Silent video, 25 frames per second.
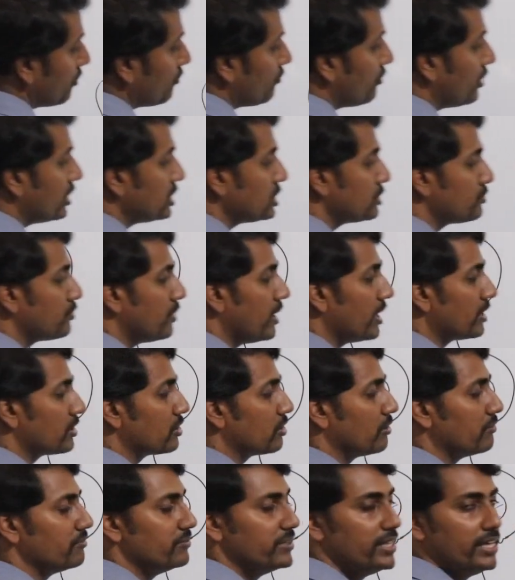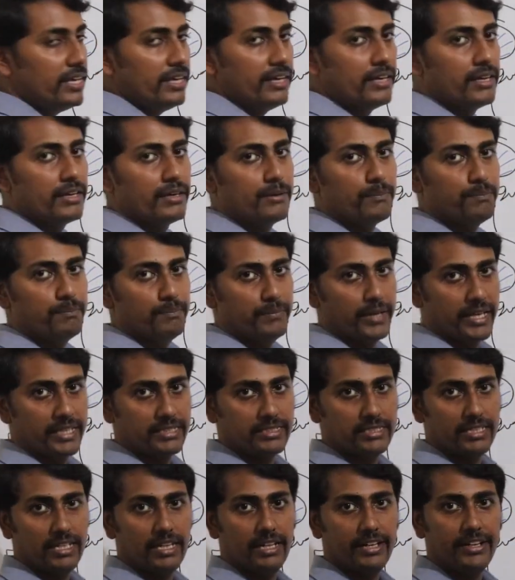first part of the
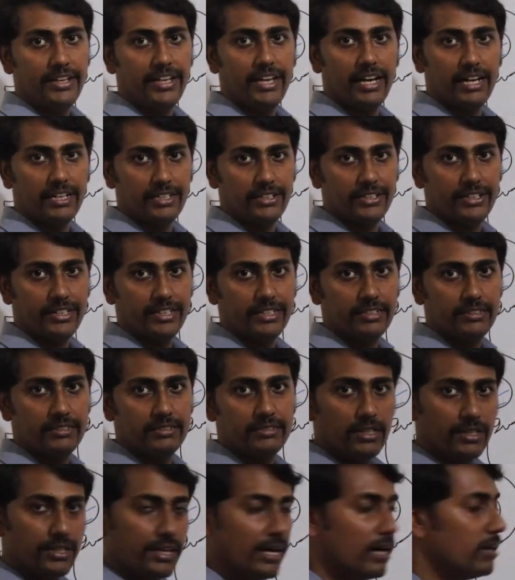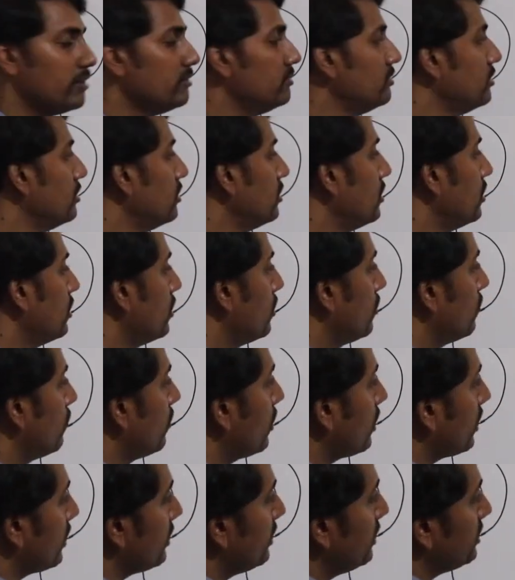maxillary artery. Now,
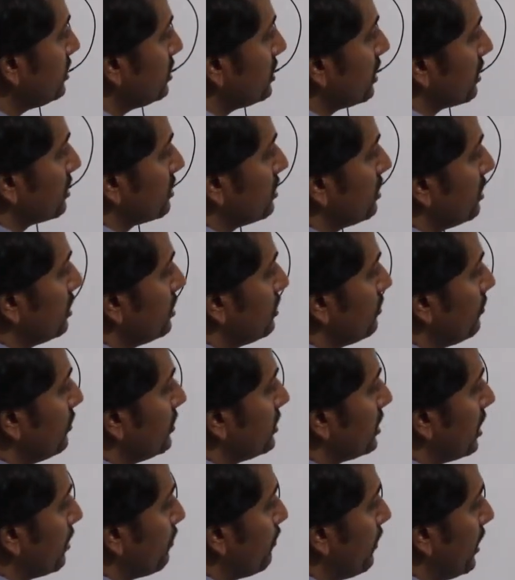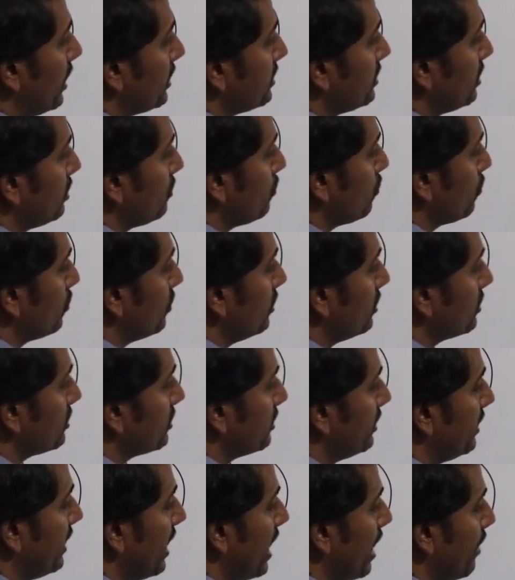what are the structures which are passing through
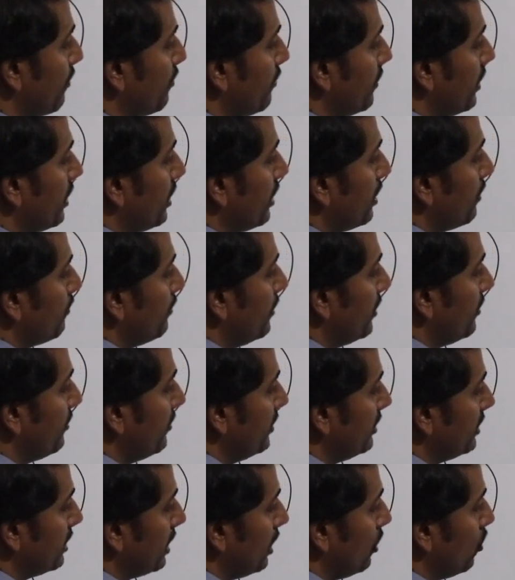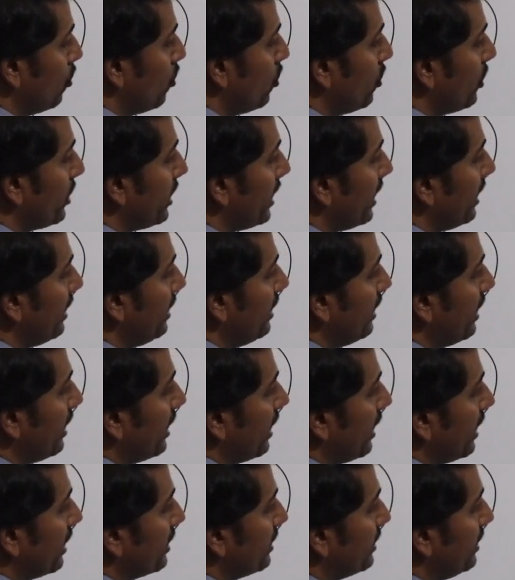this gap between the lower
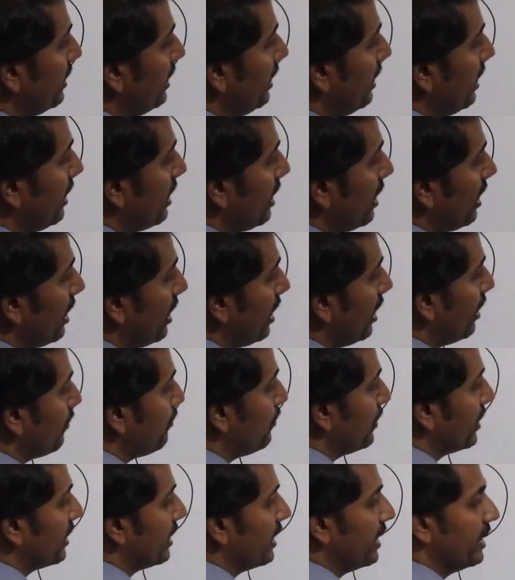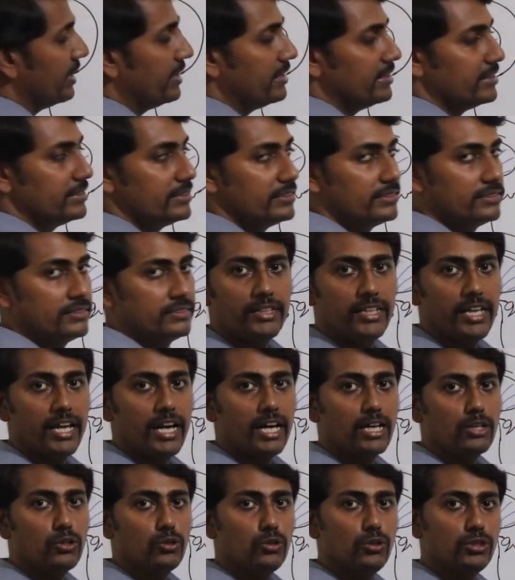head and the upper head?
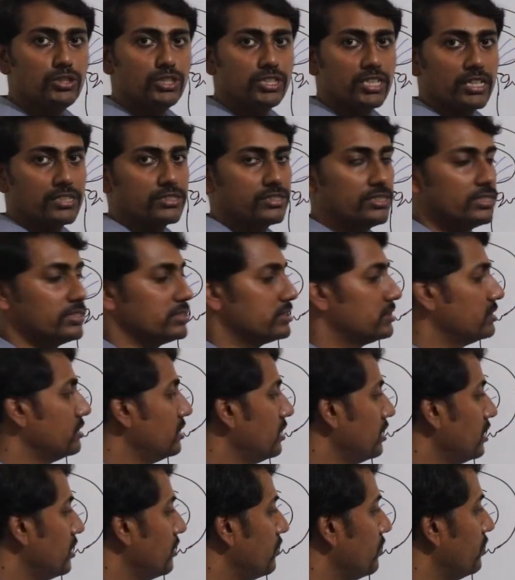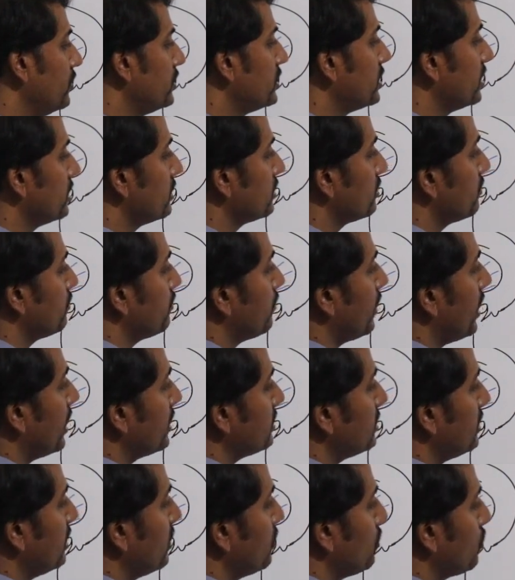There are two structures which are
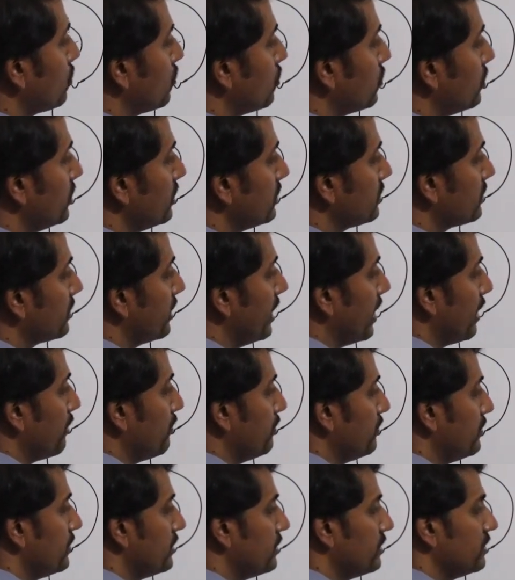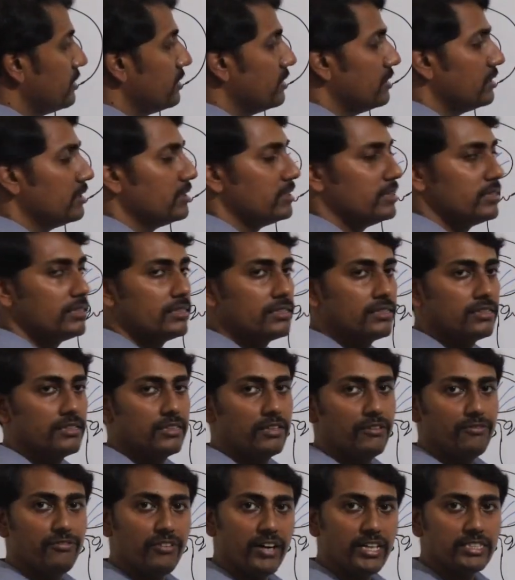passing through this gap.
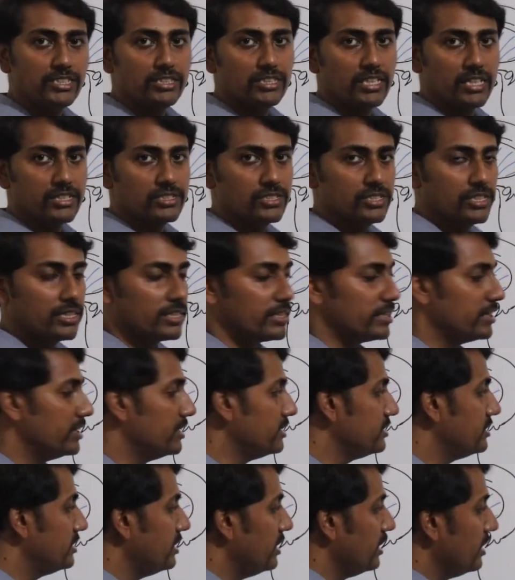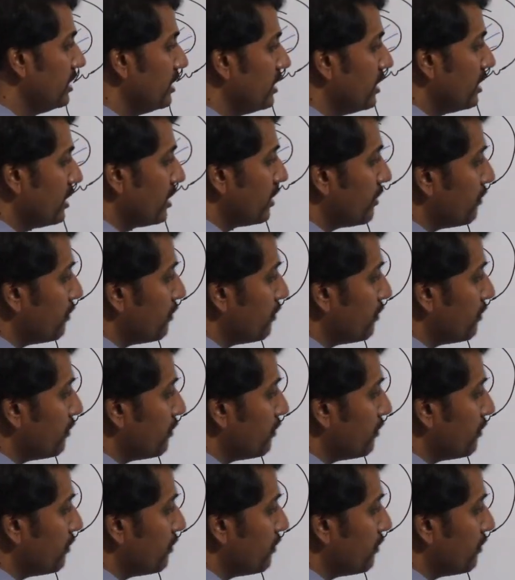The first structure is the